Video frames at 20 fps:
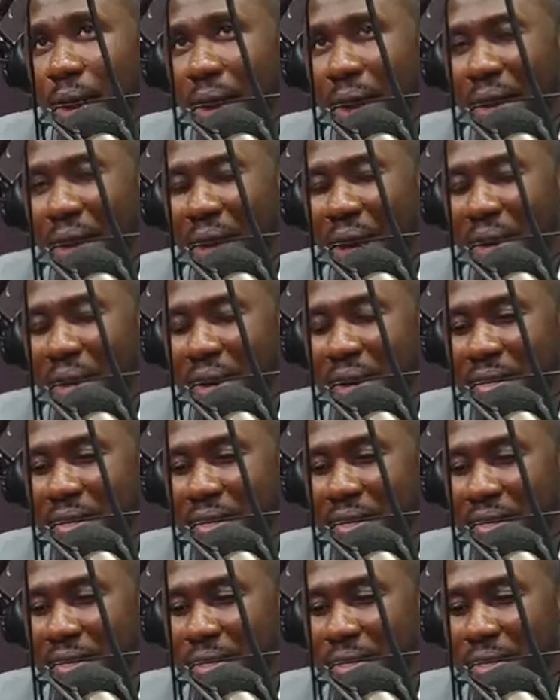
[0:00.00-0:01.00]
I guess
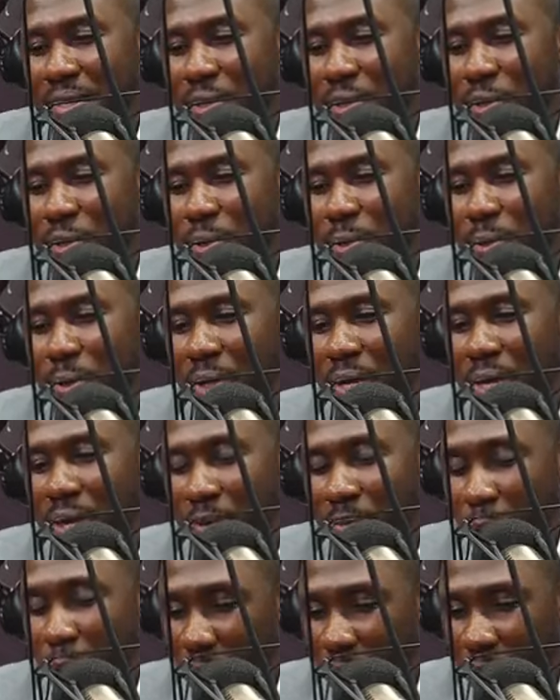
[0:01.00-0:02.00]
it's, you know,
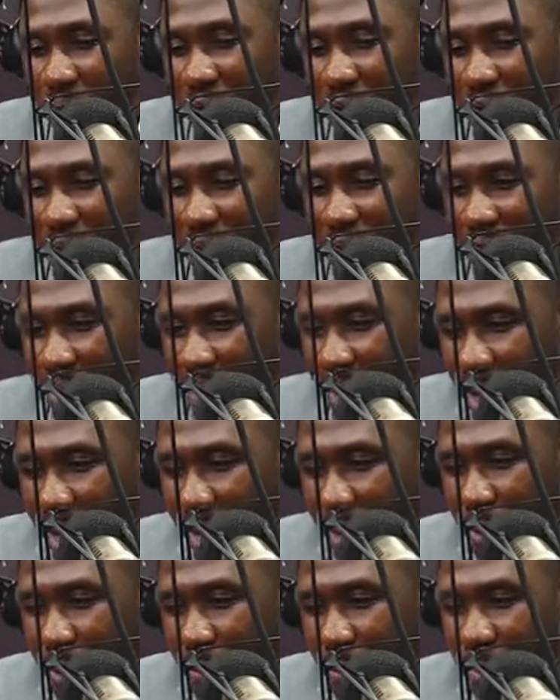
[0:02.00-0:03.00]
all of it is geared
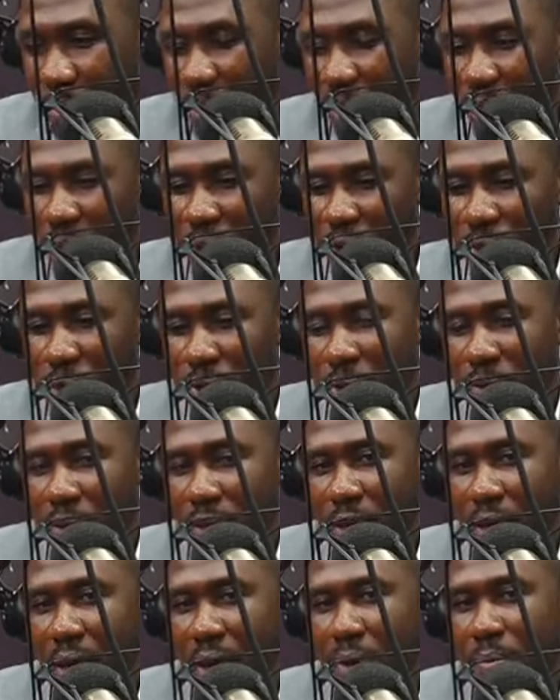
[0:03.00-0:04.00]
towards making sure
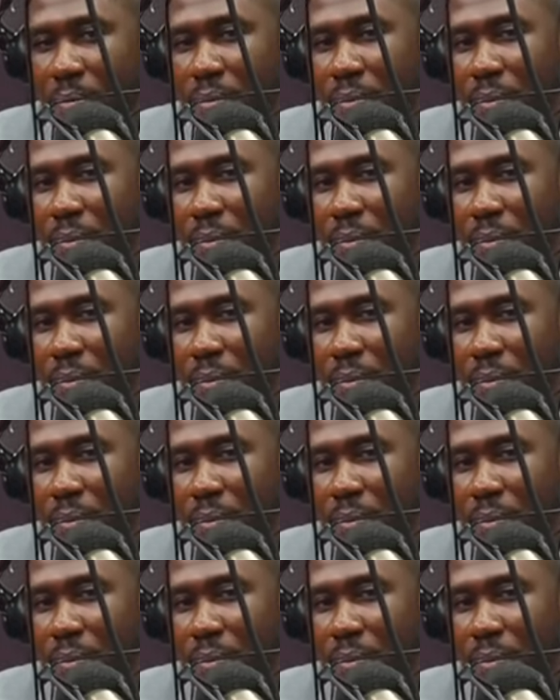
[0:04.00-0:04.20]
that